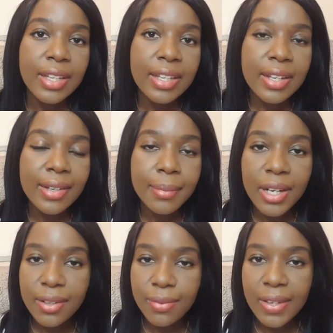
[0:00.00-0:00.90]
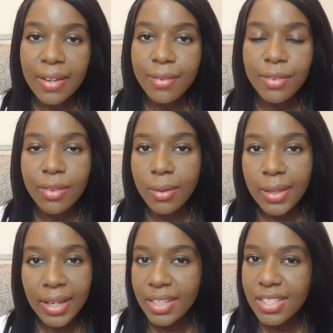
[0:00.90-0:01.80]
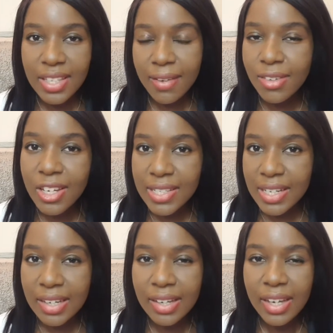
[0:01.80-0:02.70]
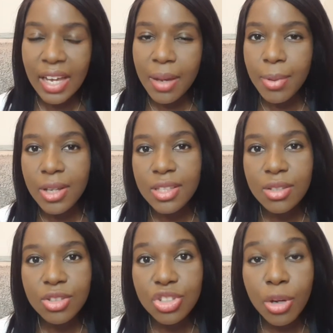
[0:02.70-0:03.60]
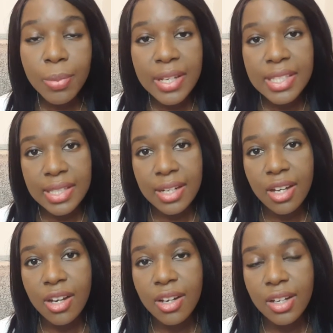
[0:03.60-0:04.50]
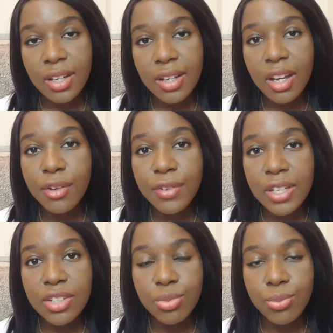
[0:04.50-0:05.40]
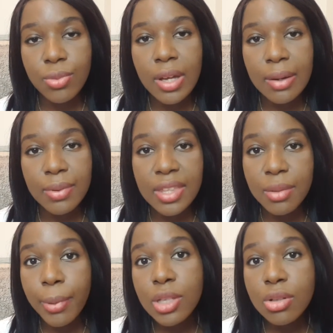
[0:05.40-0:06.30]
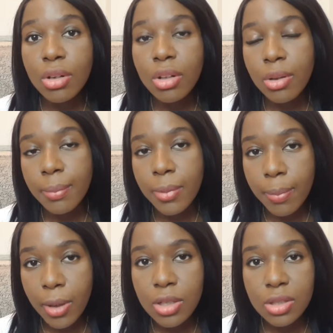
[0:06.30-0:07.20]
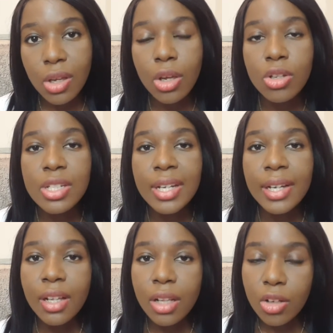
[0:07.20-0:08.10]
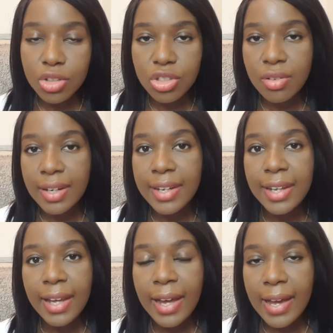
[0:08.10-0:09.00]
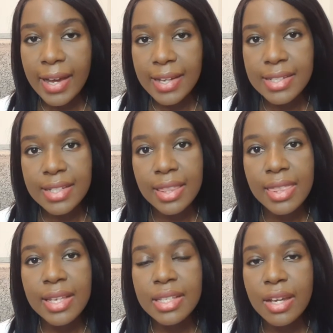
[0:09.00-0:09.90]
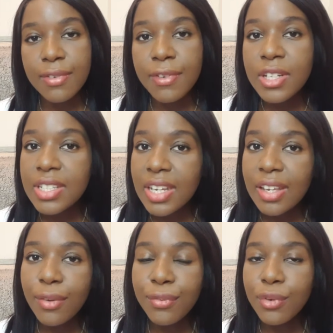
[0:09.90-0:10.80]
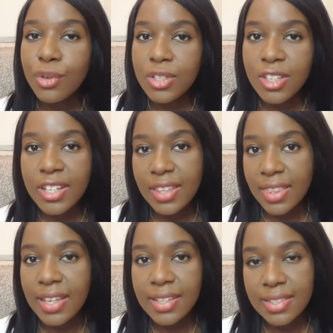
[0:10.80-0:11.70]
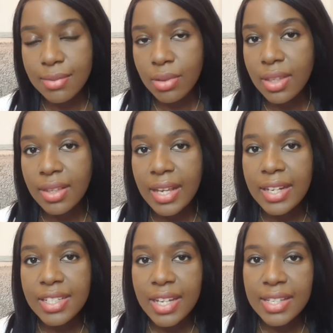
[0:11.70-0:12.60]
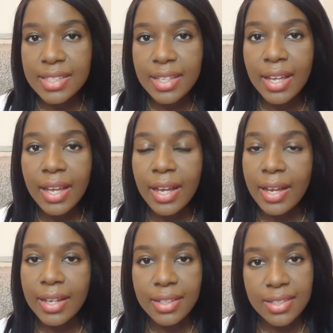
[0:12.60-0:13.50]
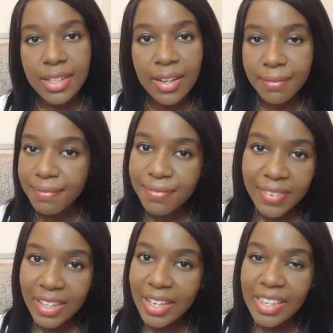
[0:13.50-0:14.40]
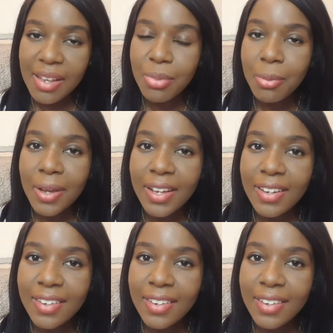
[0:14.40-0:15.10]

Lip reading: IVF. So yeah, just have an idea about the sort of topics that are covered within the postcode lottery, and things like funding for certain things within the NHS, and yeah, get that prepared.